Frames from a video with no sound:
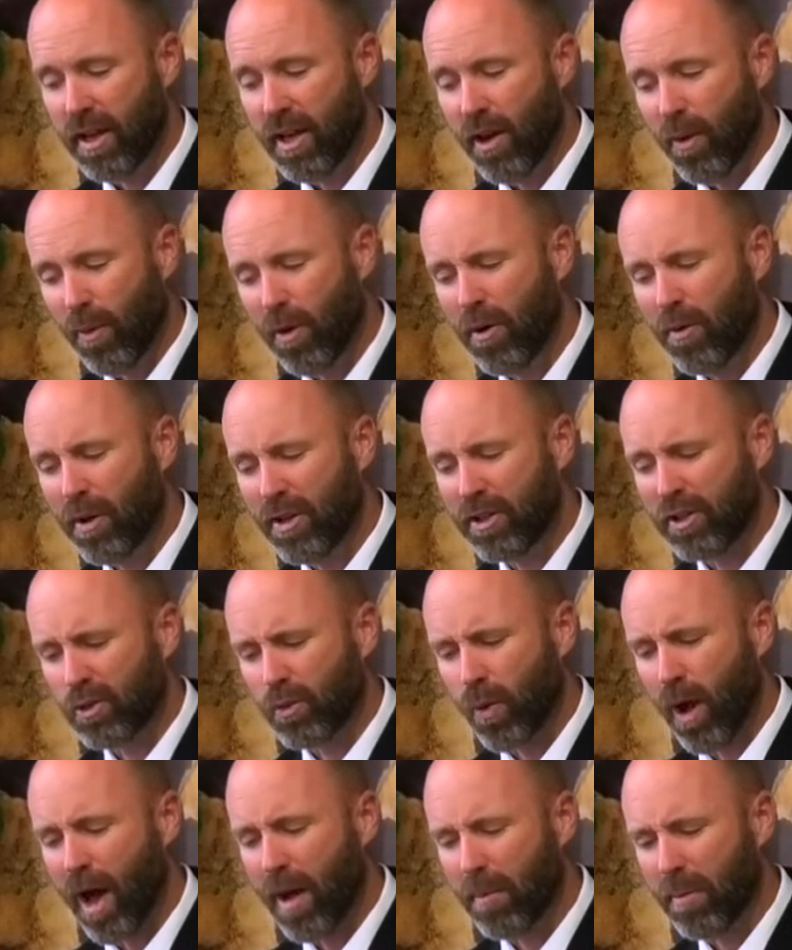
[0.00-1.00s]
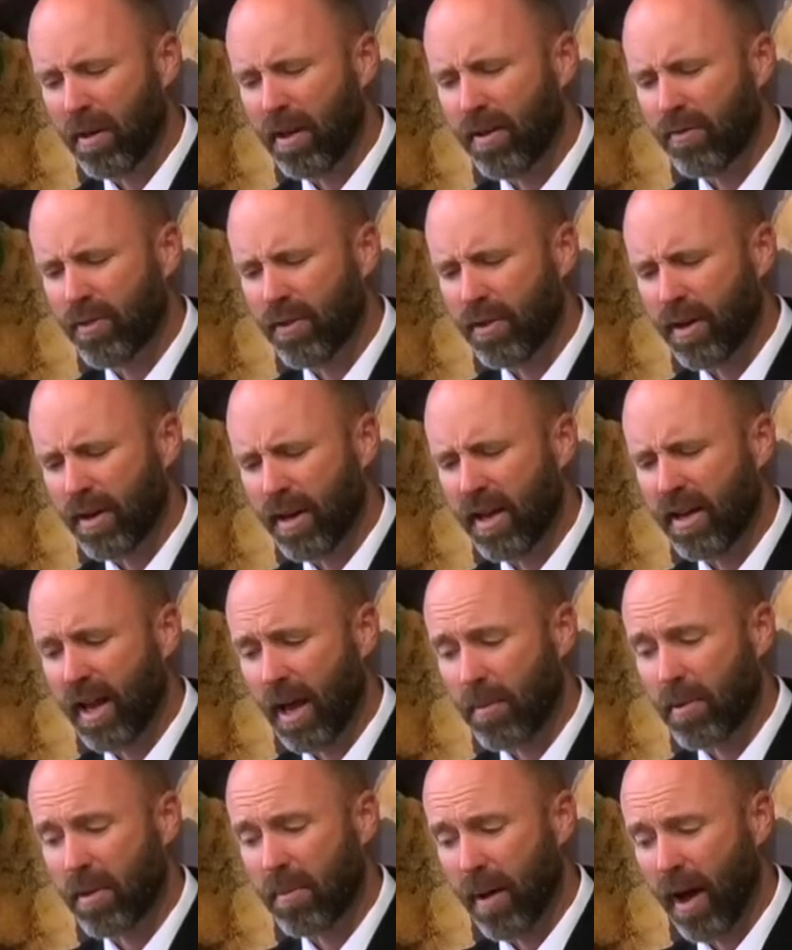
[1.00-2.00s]
One of the reasons why I believe that
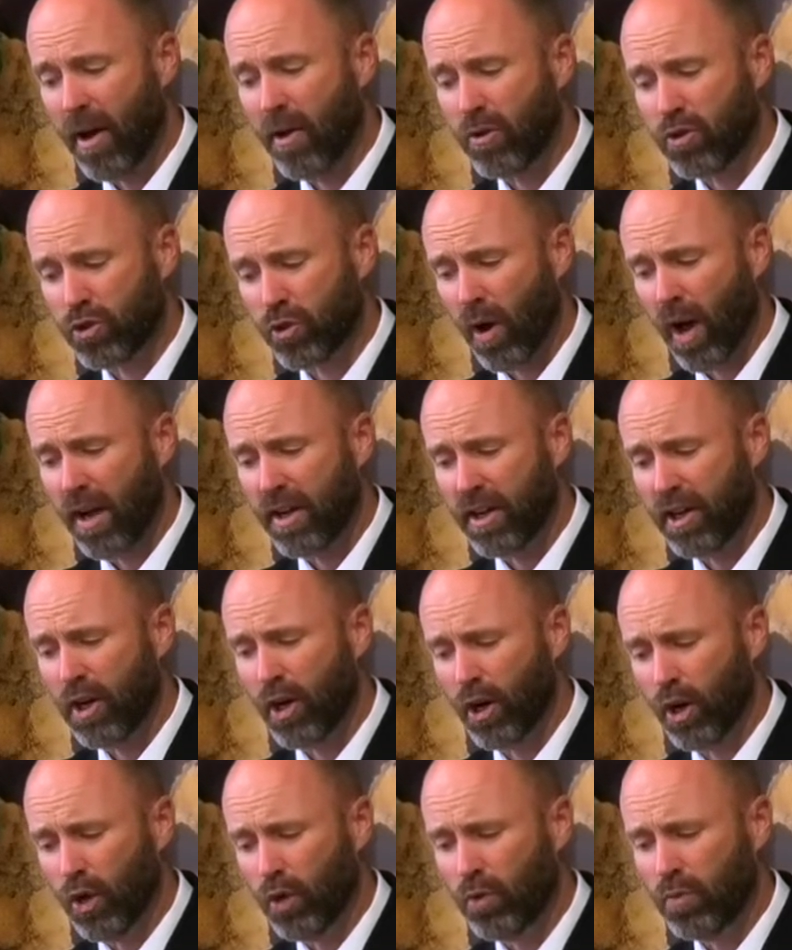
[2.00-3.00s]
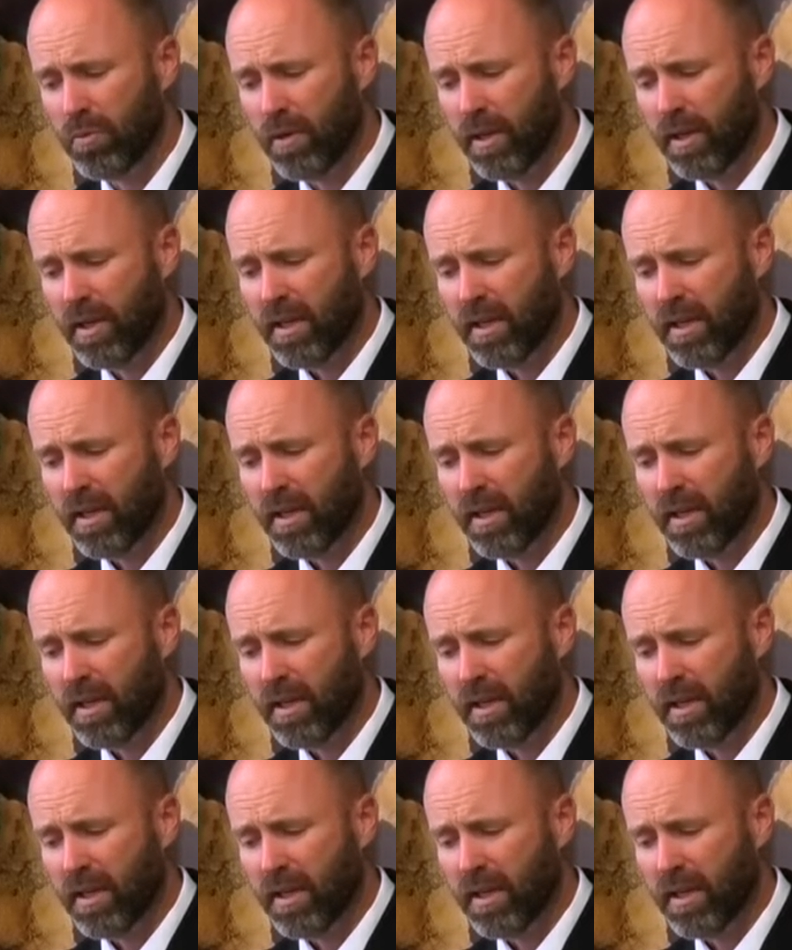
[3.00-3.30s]
Nadab and Abihu tried to go